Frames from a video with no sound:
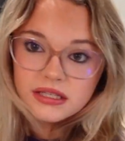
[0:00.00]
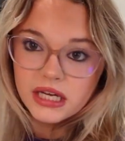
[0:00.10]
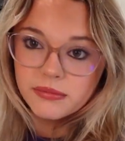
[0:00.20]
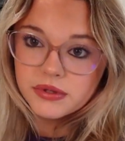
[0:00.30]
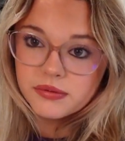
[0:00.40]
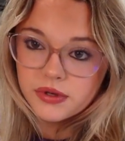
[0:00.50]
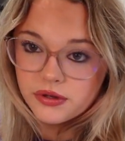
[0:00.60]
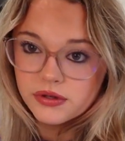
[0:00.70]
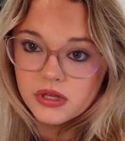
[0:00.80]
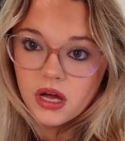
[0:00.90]

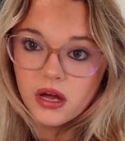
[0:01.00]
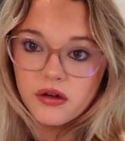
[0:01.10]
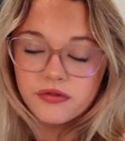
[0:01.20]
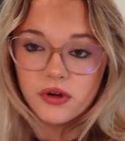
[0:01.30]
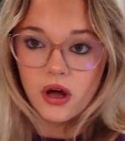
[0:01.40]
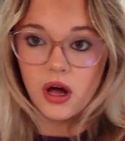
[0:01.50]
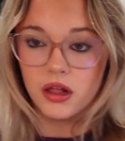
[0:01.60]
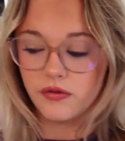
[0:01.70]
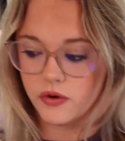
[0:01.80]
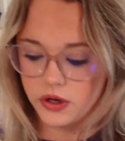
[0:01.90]
tablespoons of
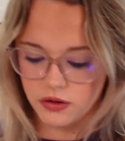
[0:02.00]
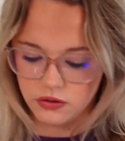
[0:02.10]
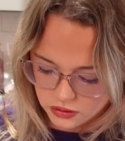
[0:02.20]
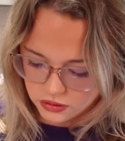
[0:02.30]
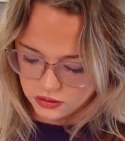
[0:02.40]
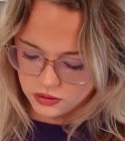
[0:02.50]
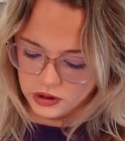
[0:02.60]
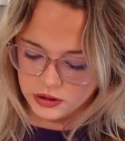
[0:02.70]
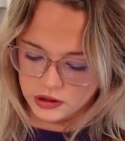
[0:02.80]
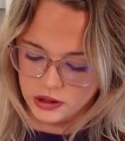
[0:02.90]
olive oil.
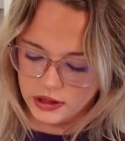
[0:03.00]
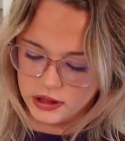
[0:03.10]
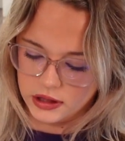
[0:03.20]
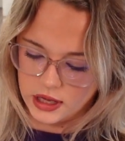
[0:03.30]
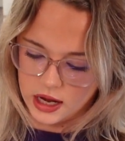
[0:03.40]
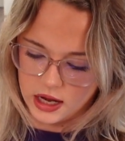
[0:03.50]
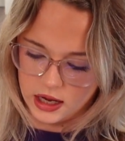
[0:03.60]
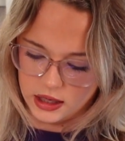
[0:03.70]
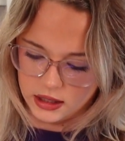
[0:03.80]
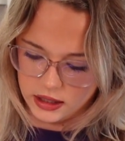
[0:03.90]
And do
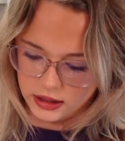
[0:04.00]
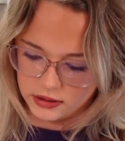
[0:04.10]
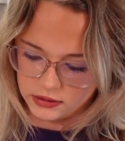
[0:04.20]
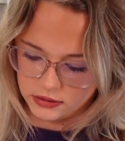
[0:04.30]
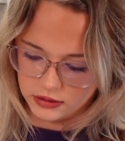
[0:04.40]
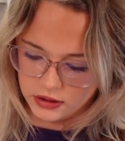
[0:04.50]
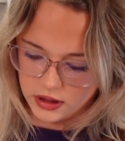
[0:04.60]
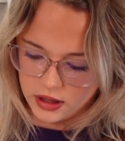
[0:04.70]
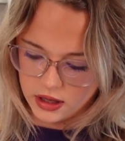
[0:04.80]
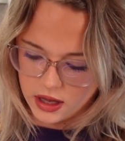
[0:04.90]
that in like
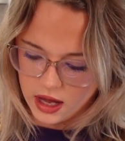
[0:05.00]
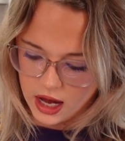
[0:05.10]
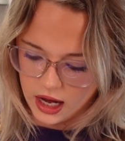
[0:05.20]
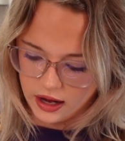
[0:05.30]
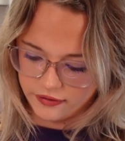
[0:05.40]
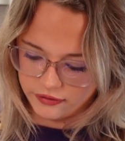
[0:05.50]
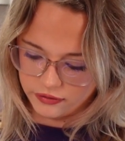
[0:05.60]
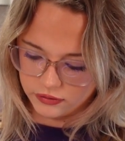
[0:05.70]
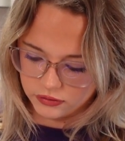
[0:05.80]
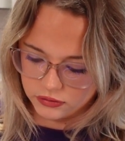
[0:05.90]
half.